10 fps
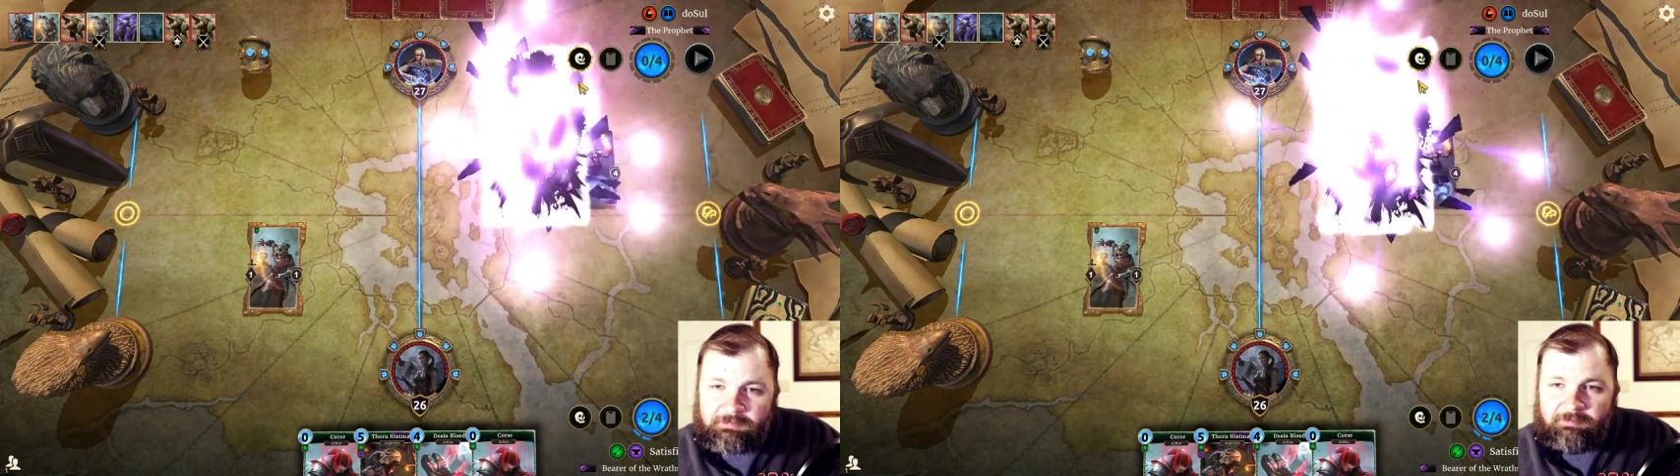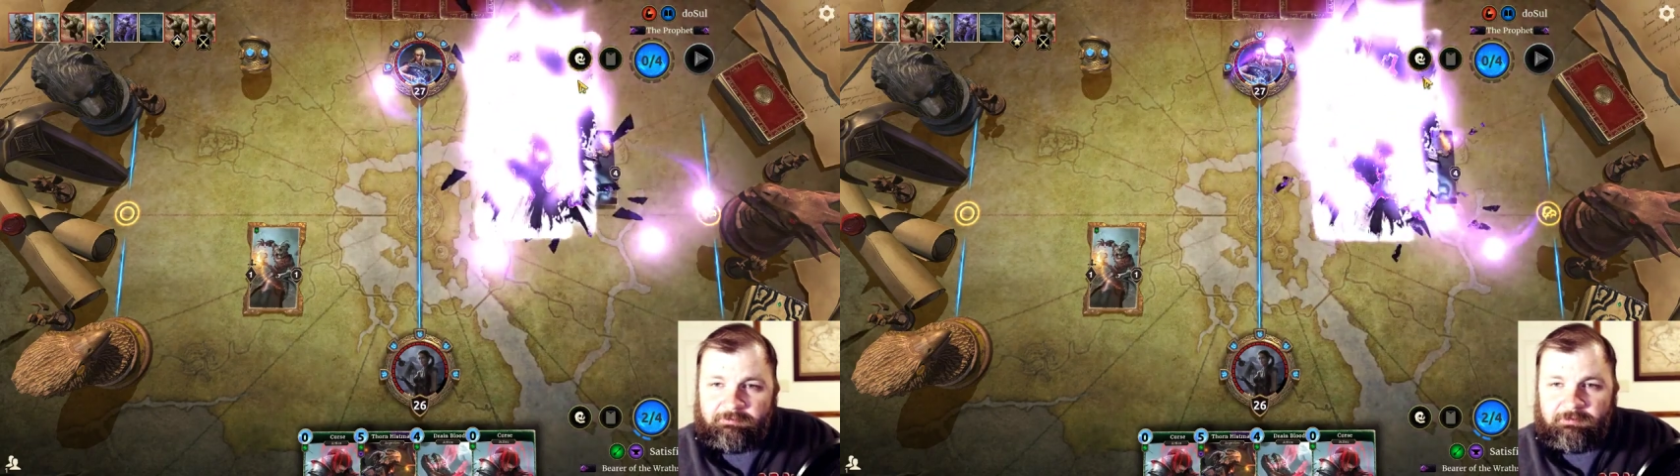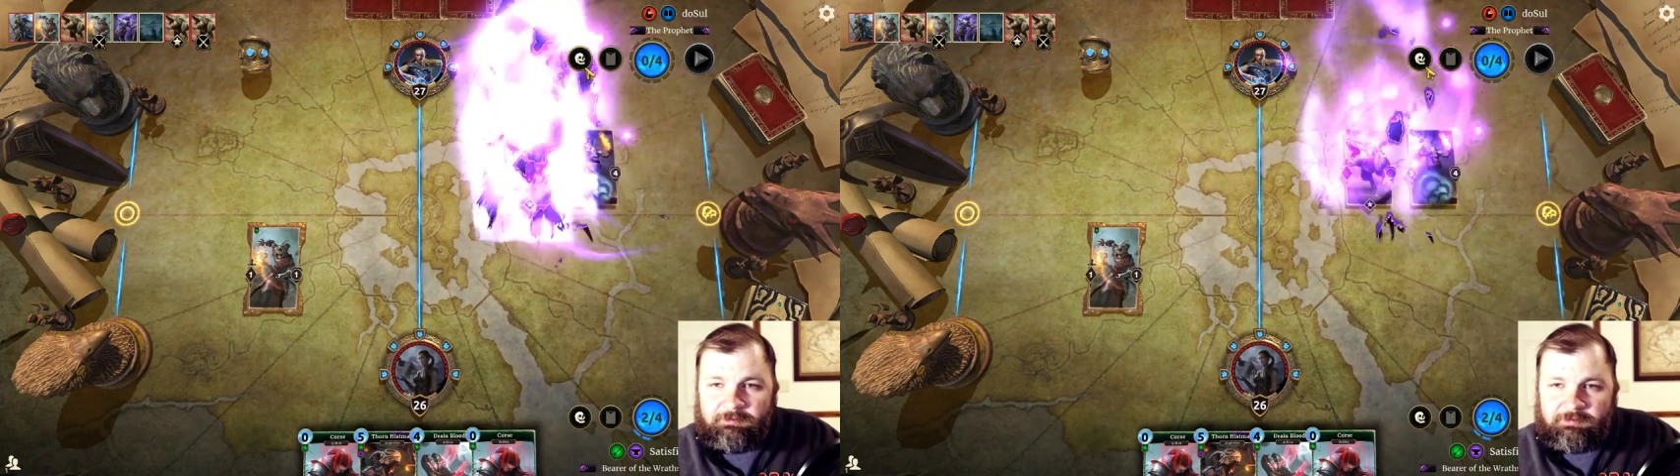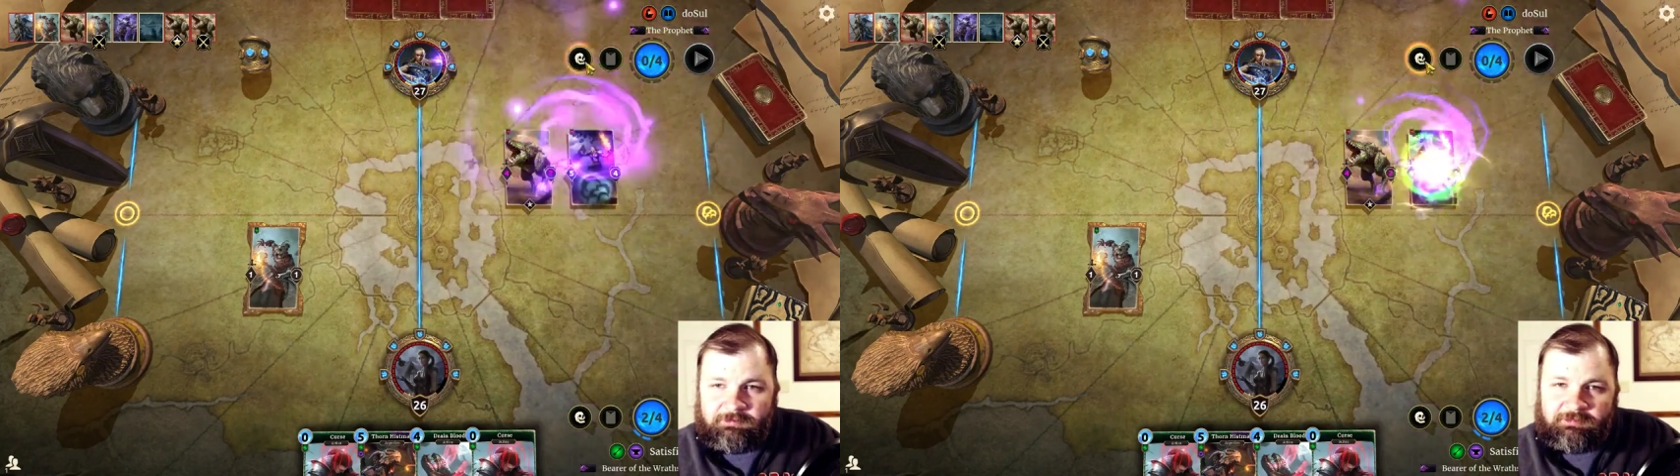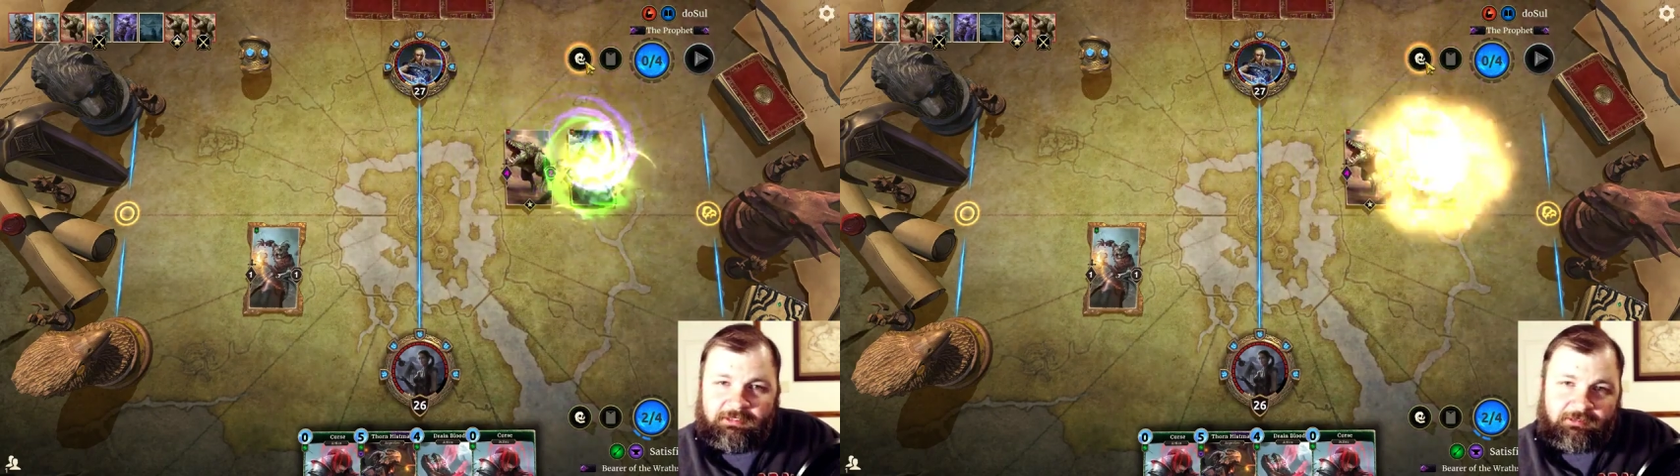does have a creature in
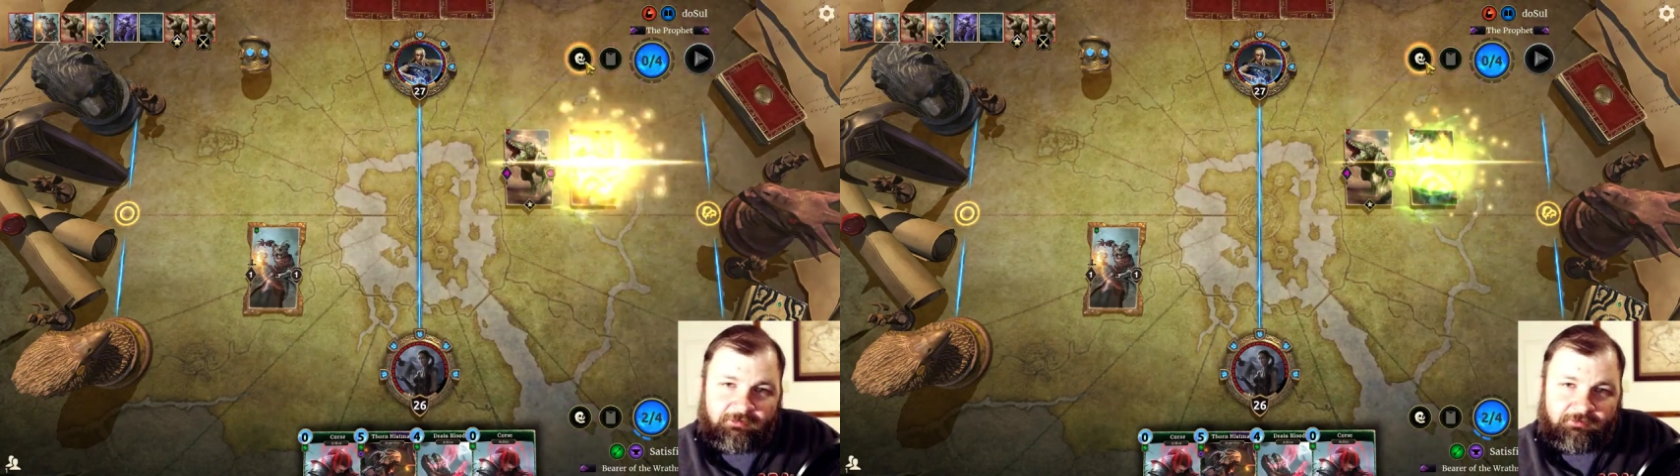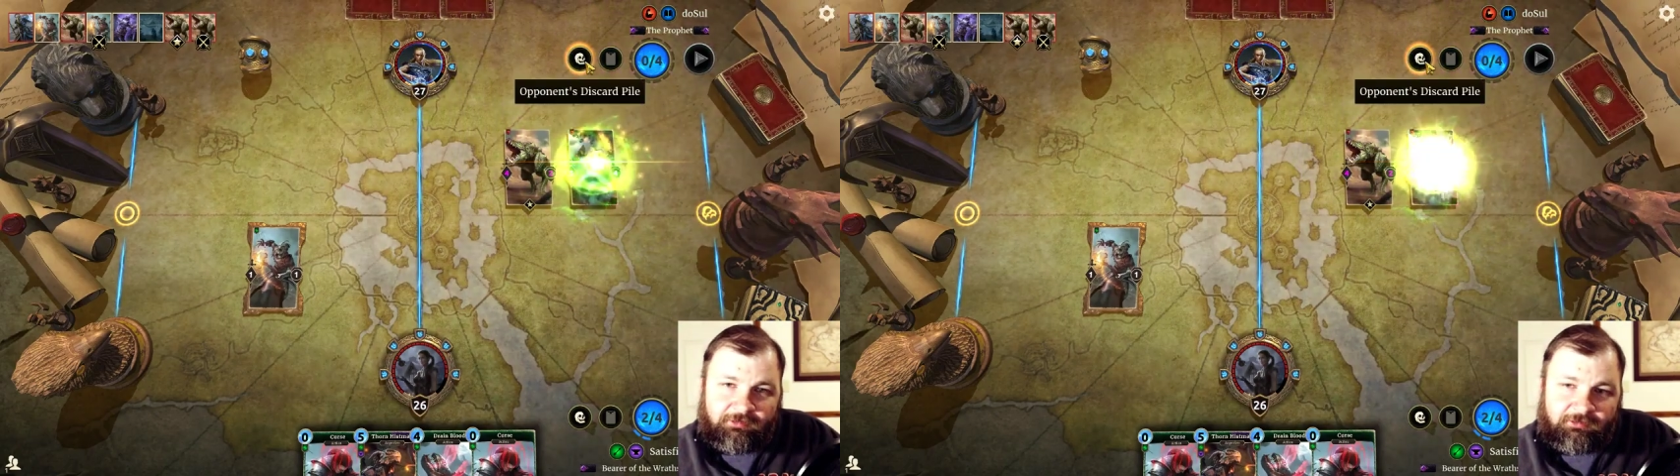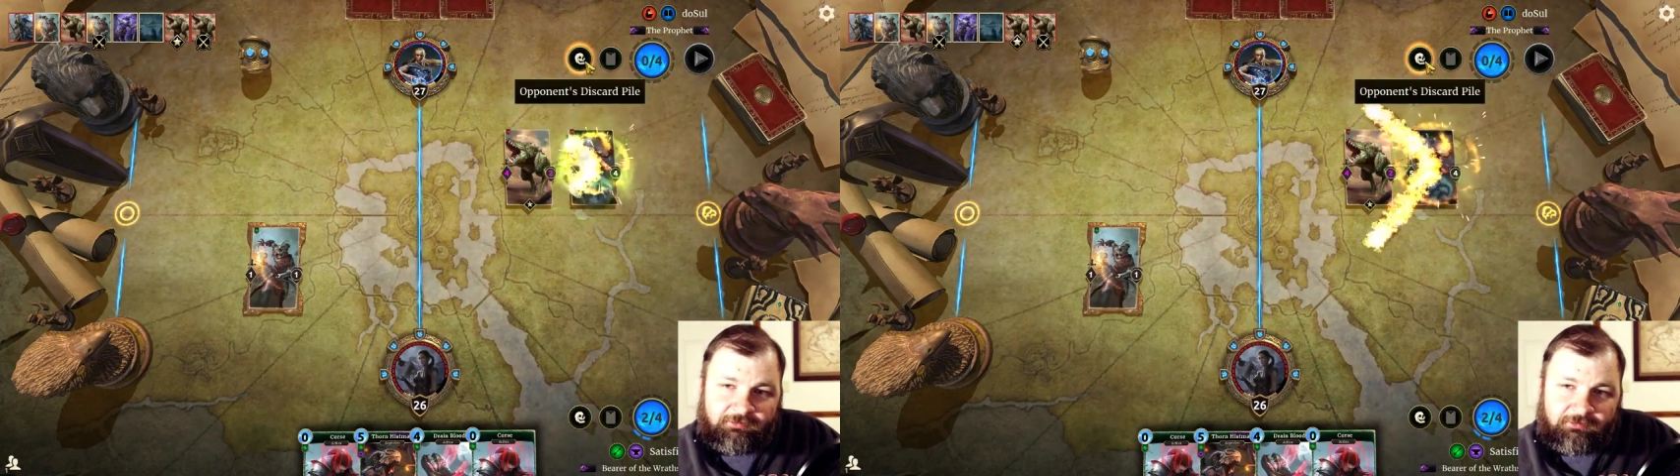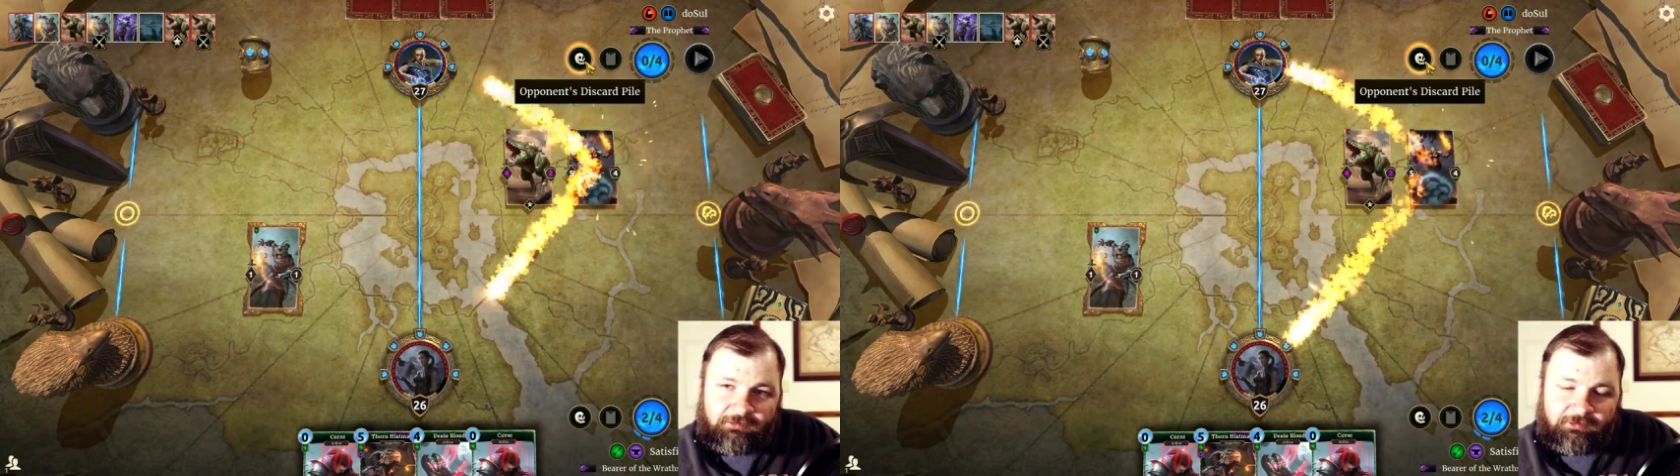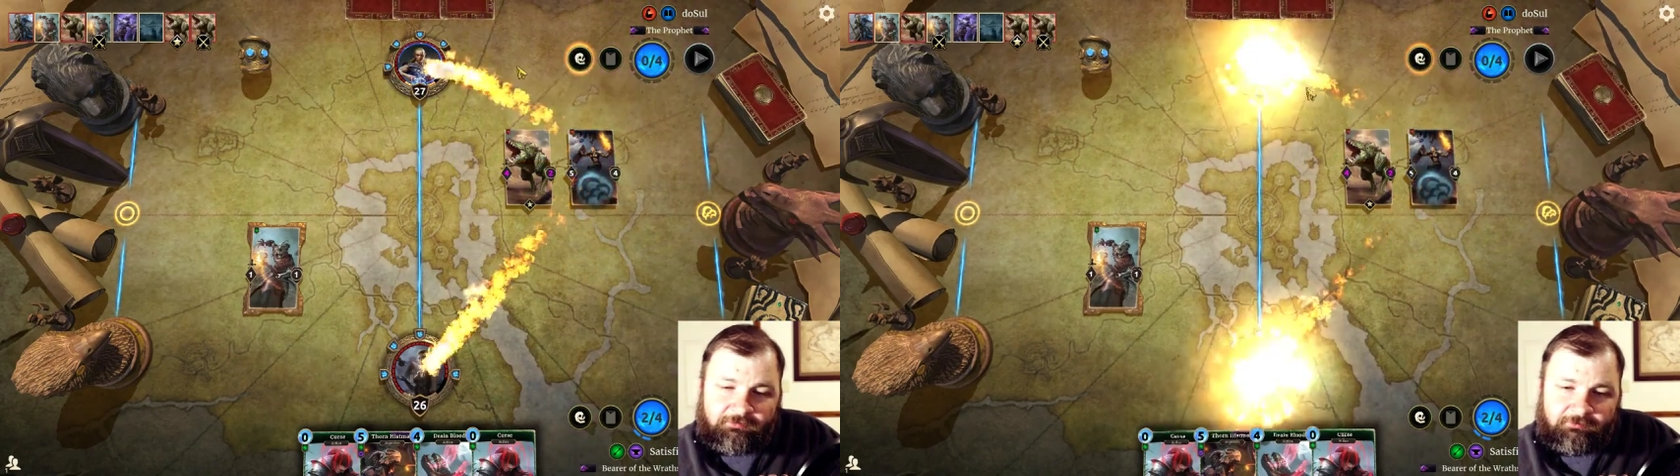his deck already.
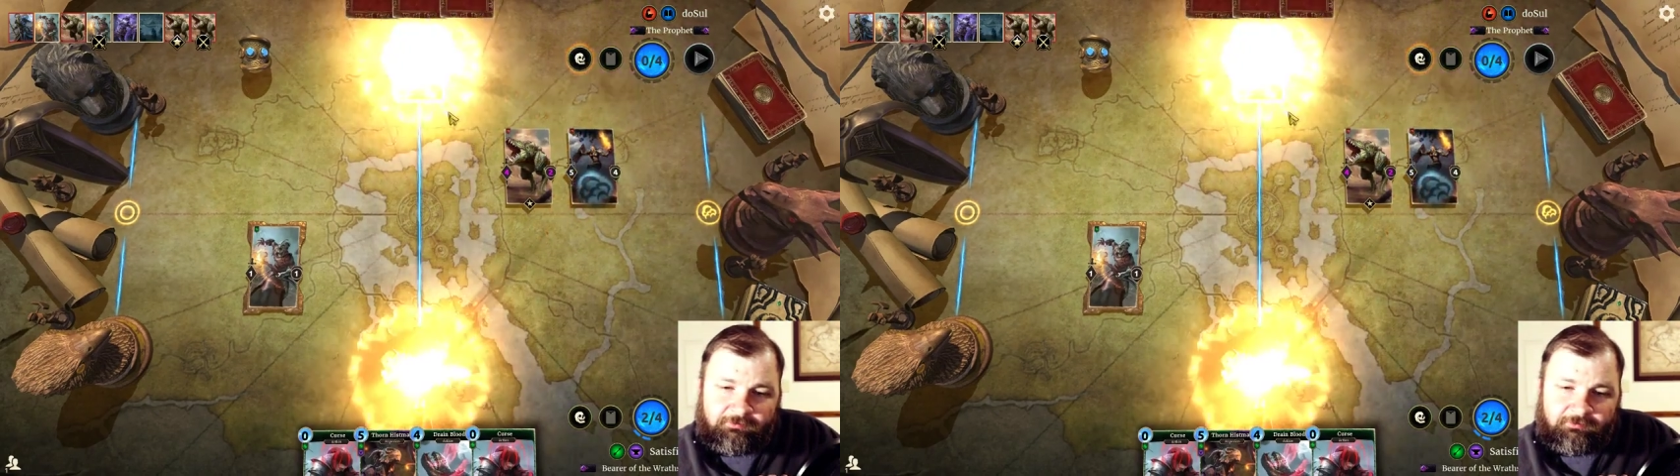Okay.